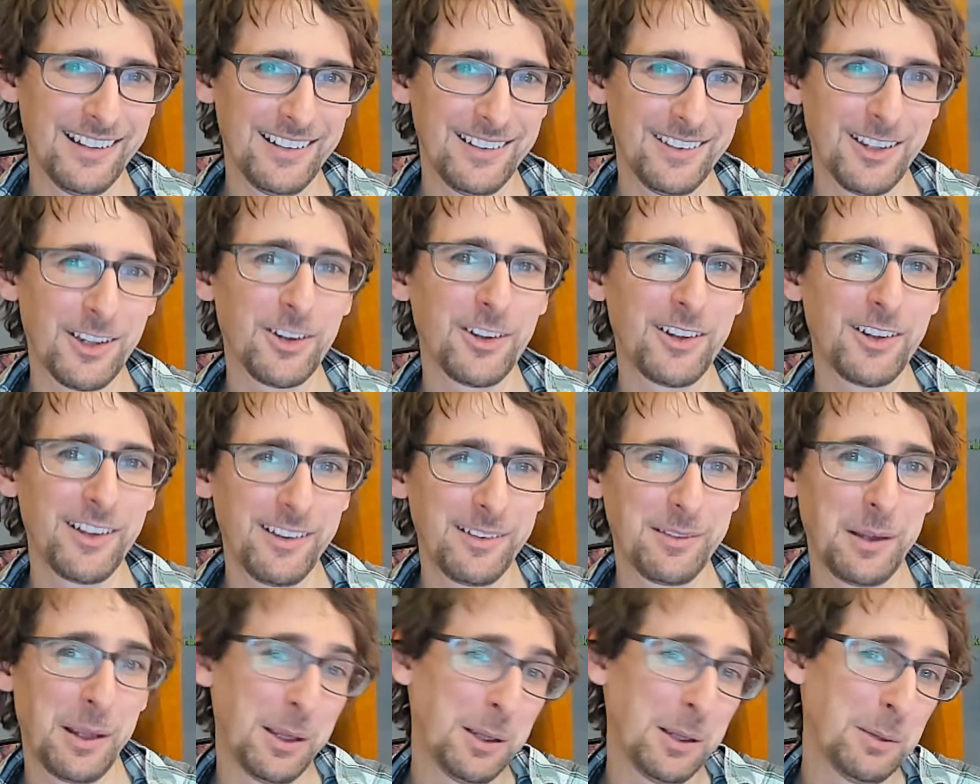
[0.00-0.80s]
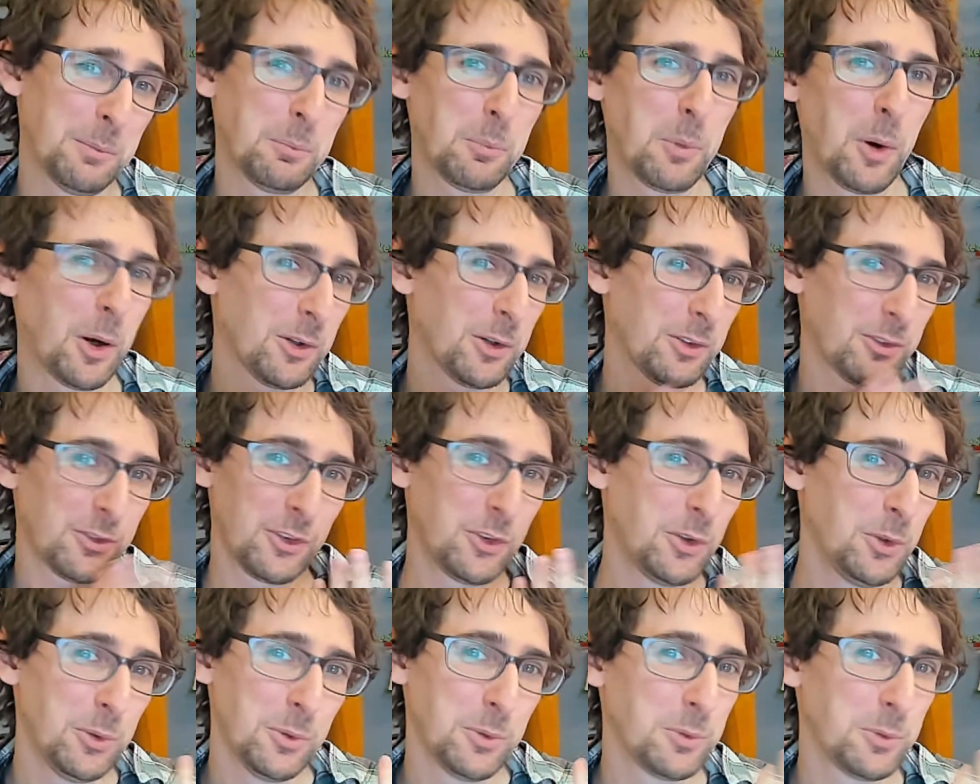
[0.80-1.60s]
There is a part
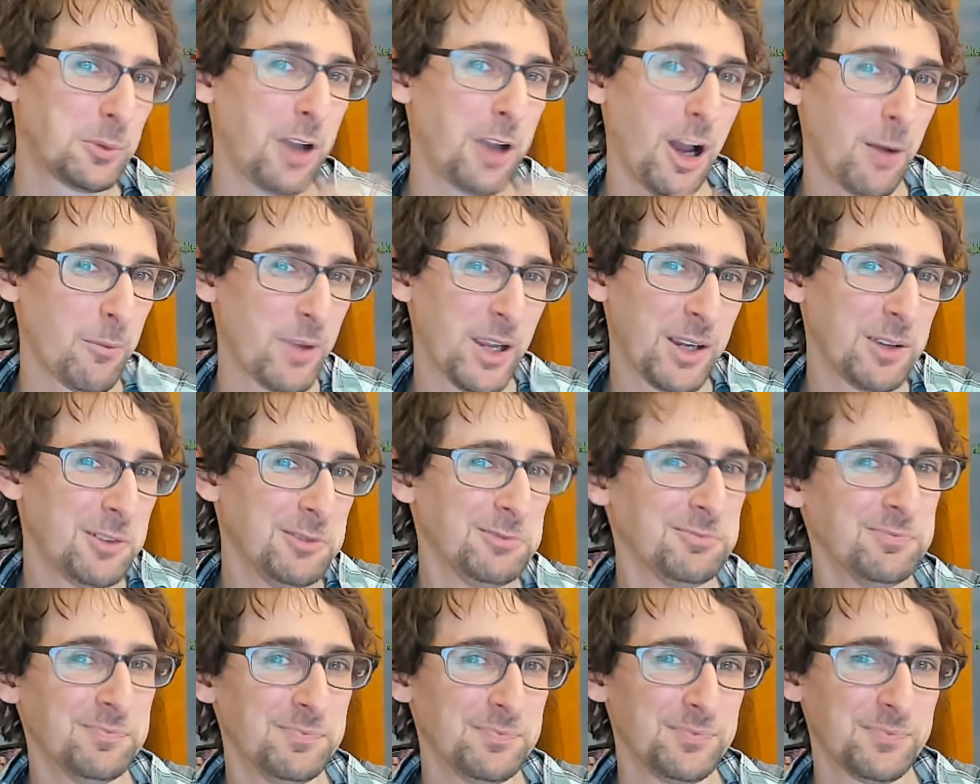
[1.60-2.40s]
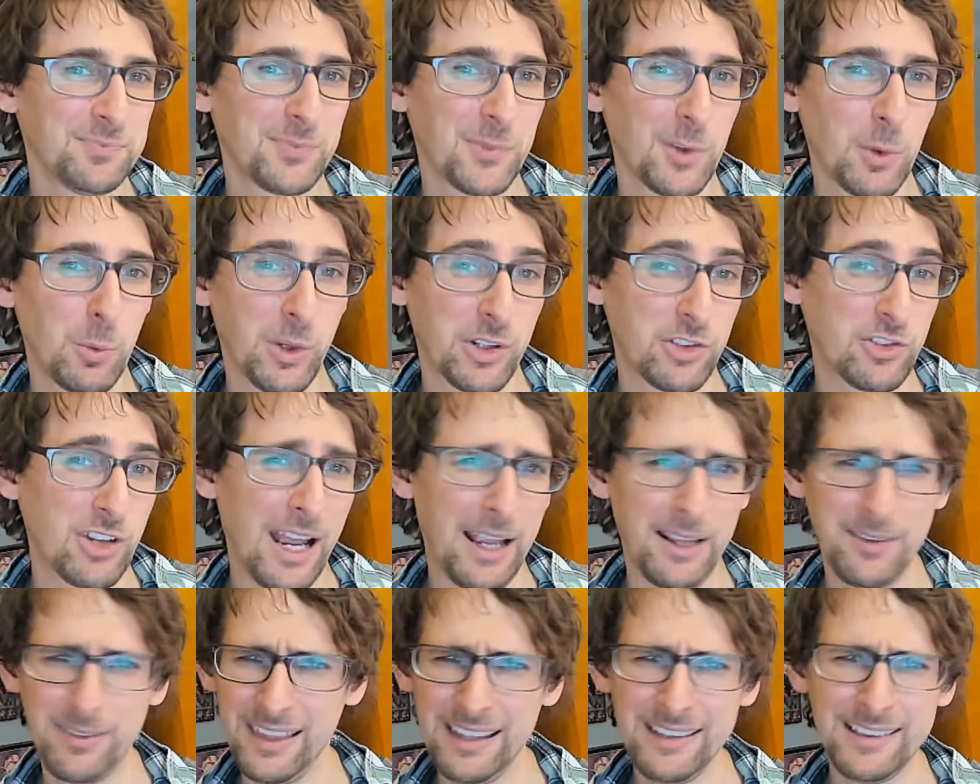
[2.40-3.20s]
two coming, which I
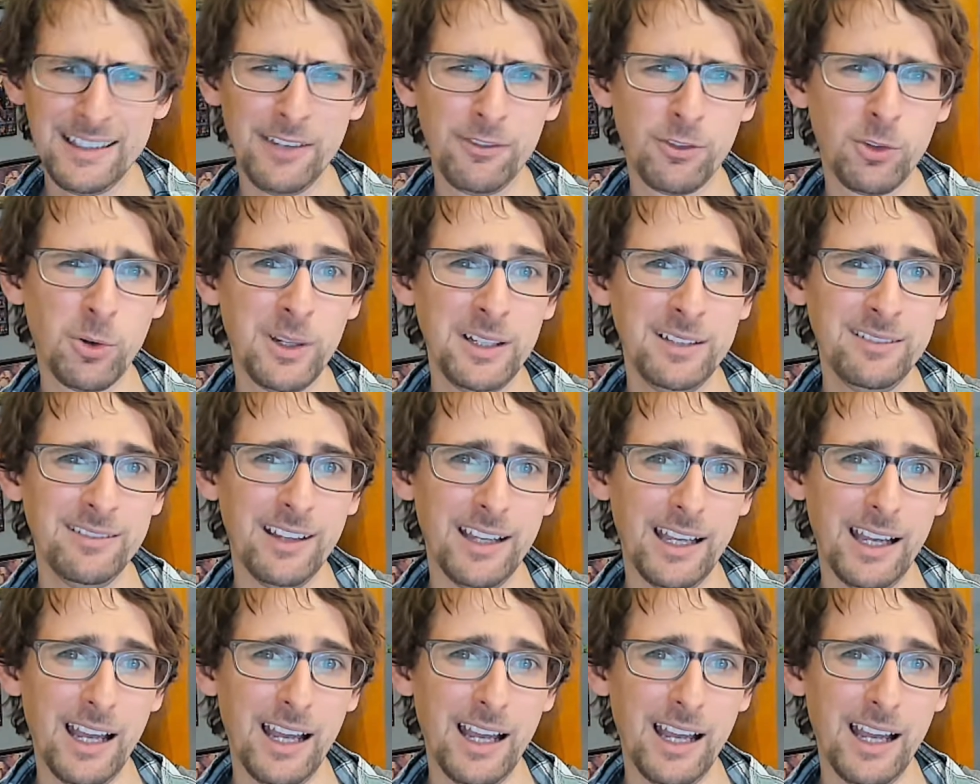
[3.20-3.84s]
think they've greenlit.